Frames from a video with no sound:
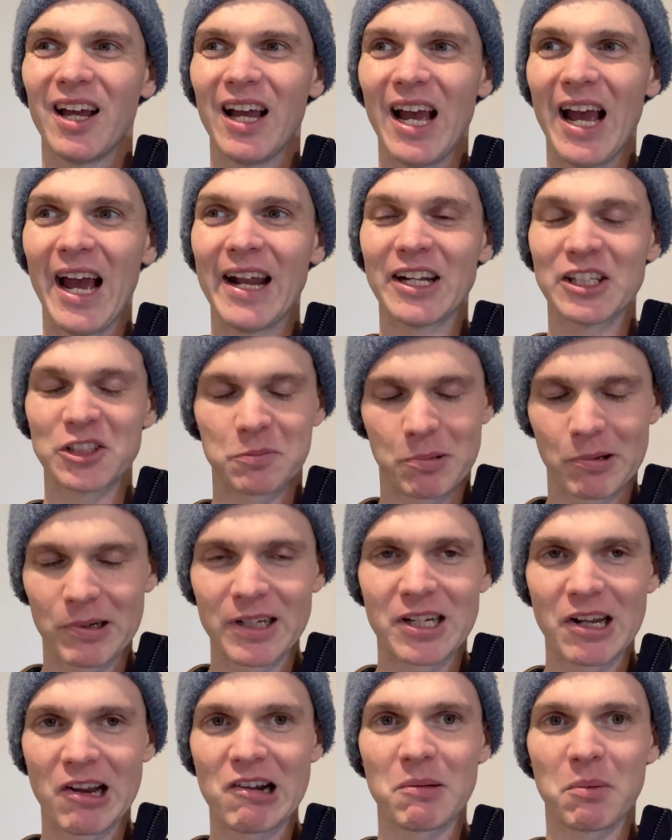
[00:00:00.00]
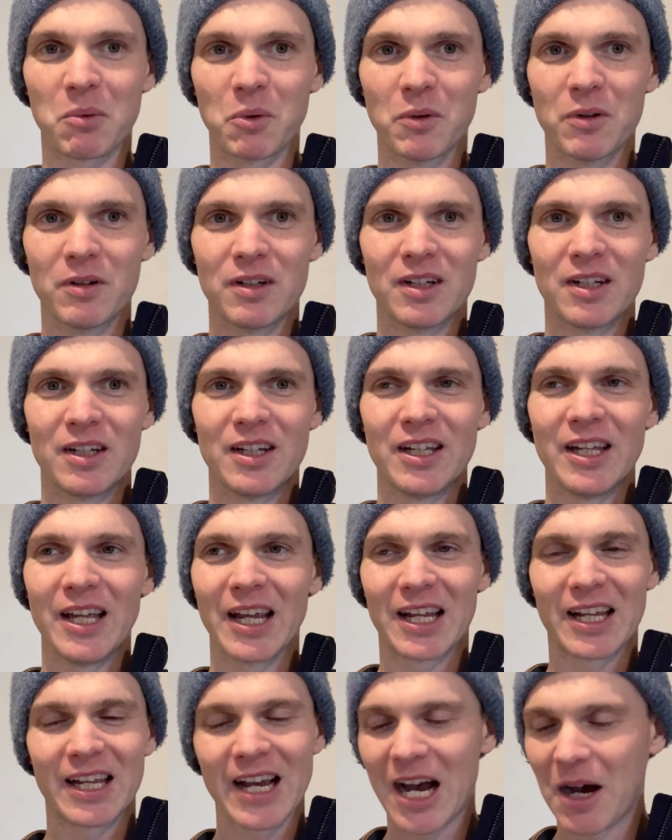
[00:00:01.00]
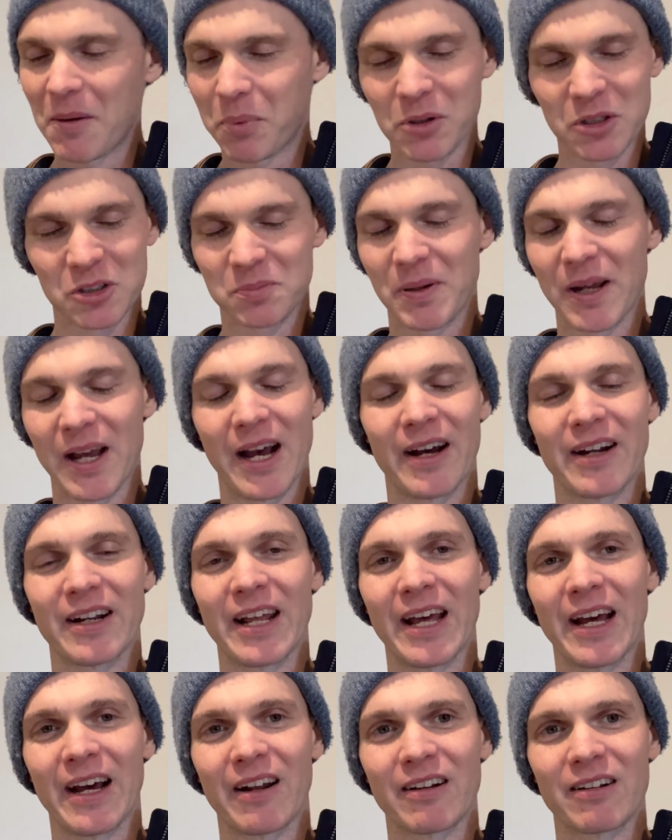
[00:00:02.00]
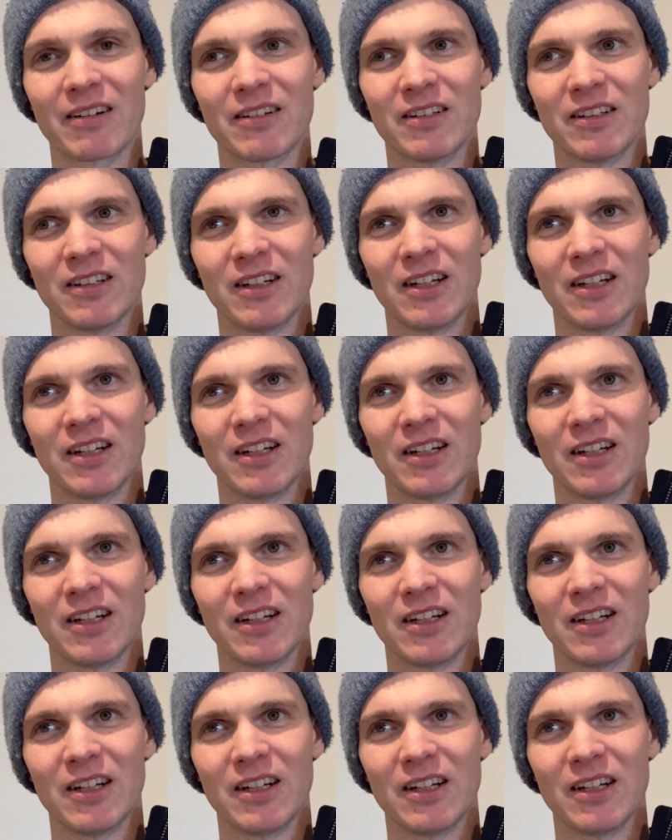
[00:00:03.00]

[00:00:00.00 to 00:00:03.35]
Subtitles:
and it's pretty terrible. It can't put its power down.